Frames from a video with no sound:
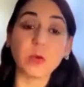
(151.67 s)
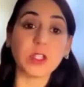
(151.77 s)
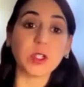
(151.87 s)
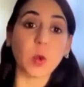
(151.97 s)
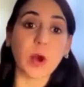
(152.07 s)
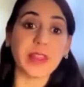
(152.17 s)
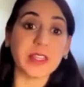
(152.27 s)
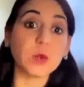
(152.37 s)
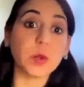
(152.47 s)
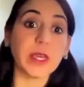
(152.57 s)
reason why
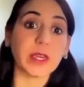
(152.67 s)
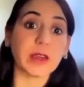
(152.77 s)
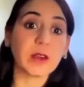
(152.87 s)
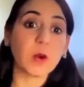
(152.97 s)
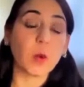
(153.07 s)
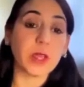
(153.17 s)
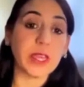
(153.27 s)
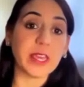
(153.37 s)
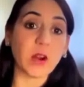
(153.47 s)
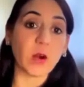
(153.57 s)
this week
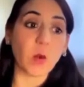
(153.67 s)
we